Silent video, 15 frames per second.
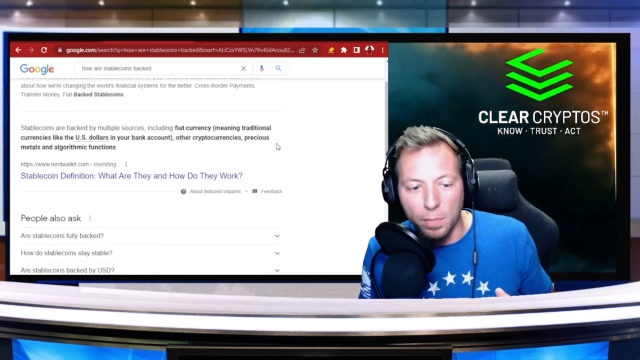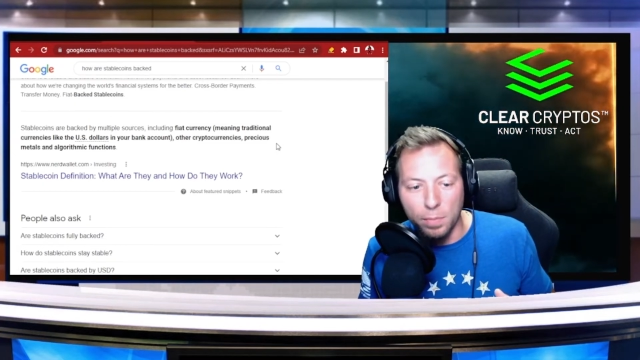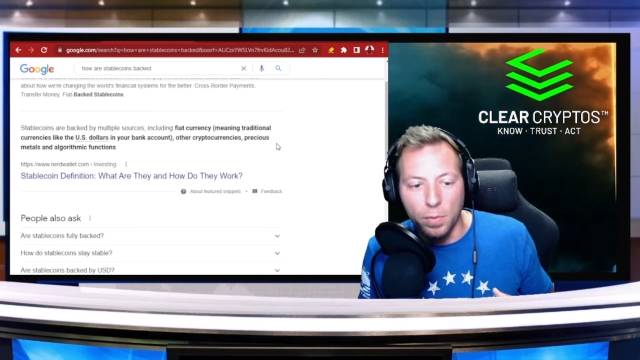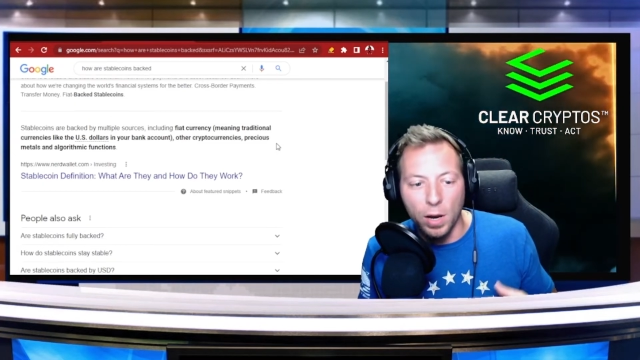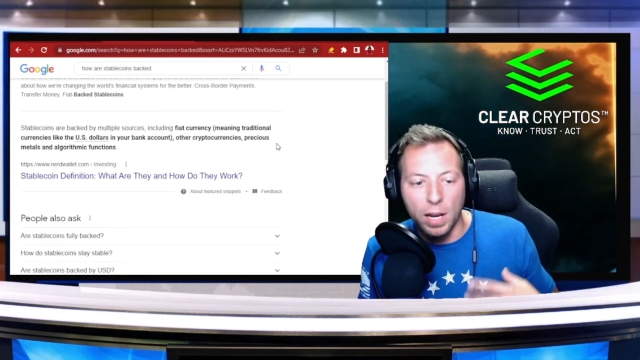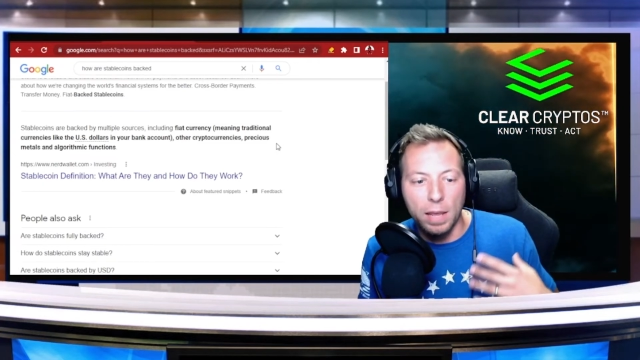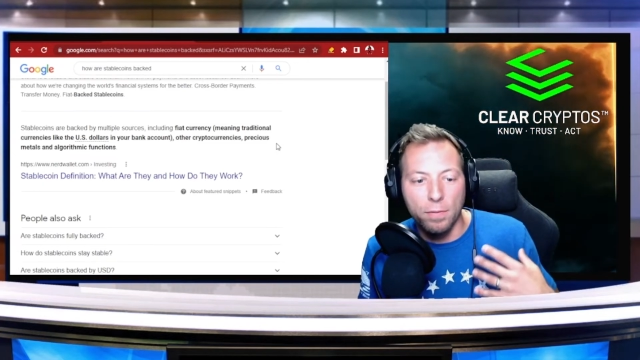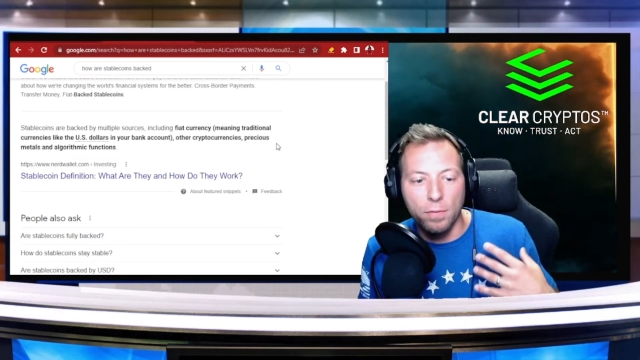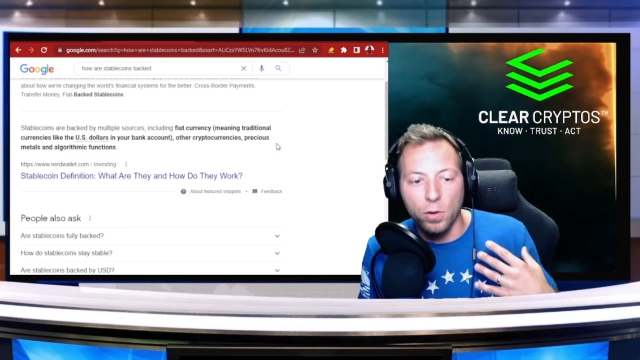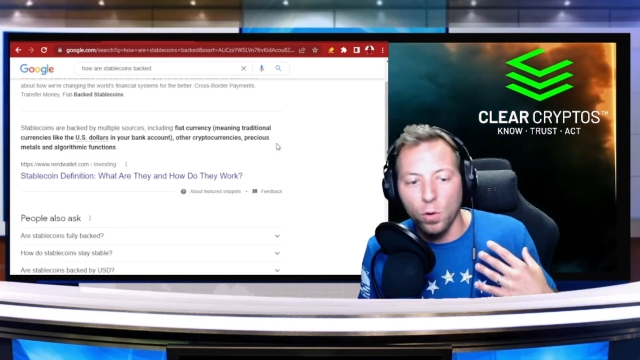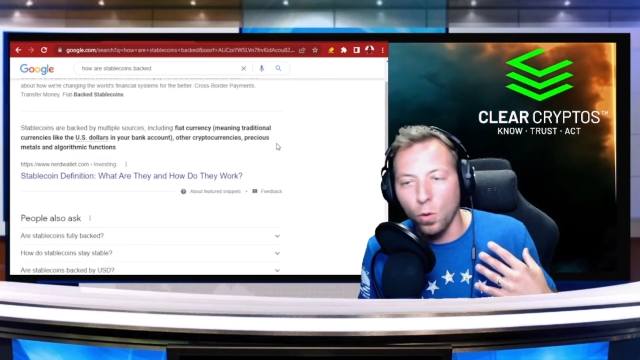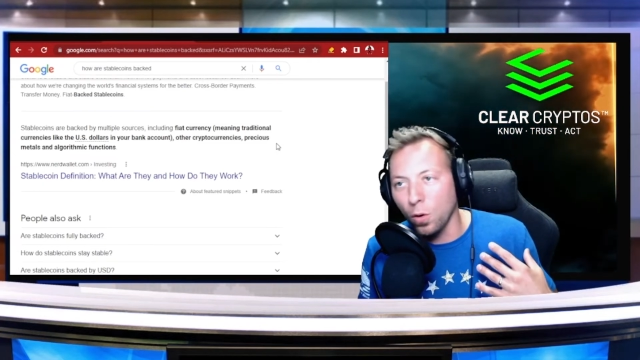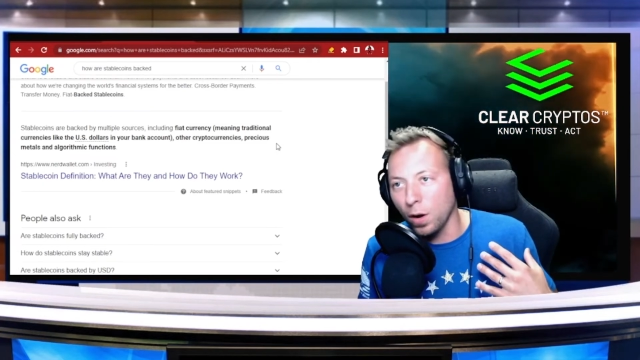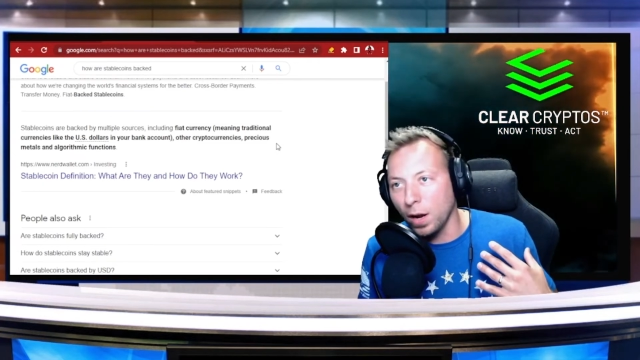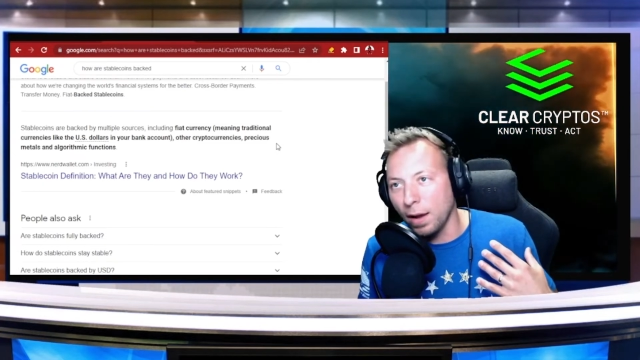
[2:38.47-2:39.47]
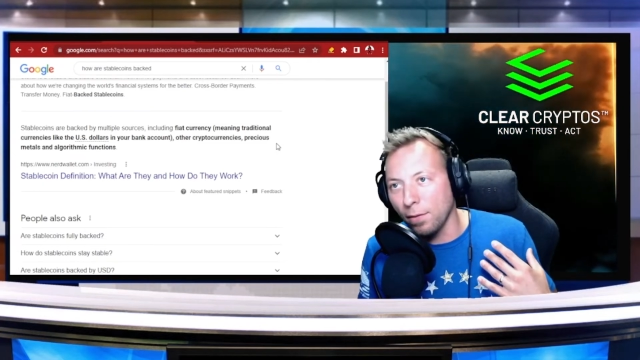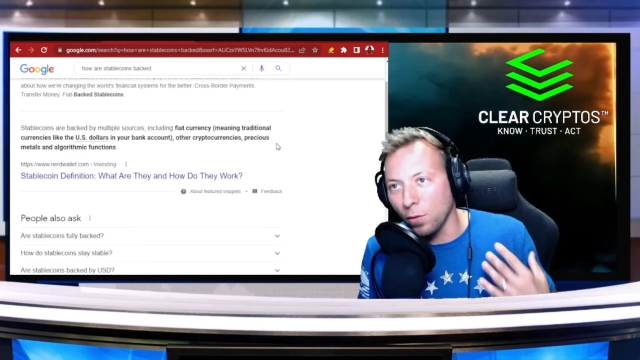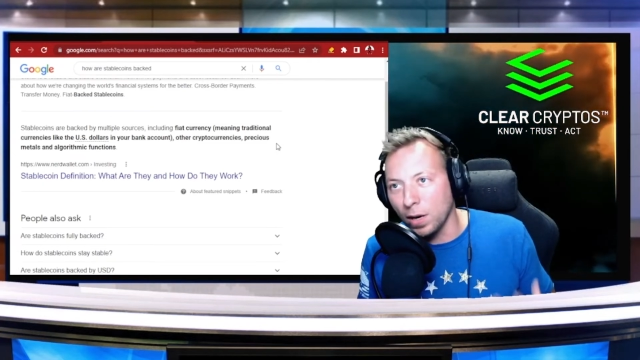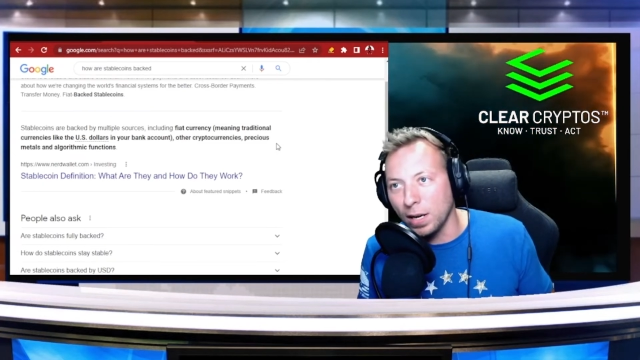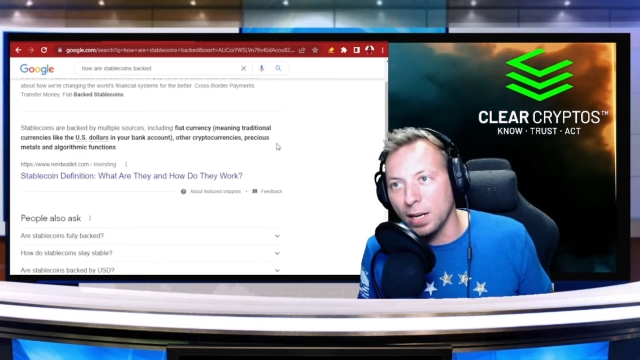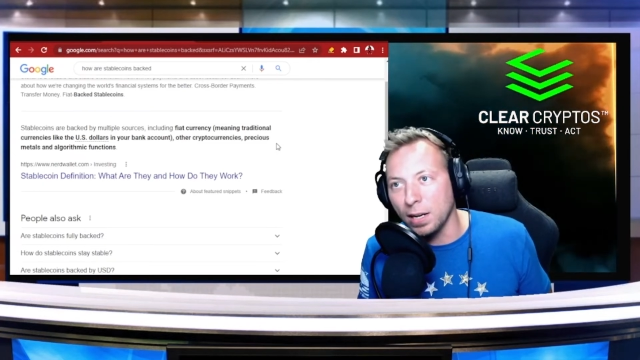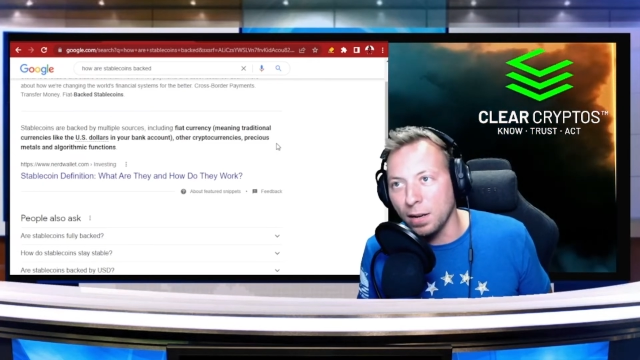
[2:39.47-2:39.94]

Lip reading: but if you're ever in an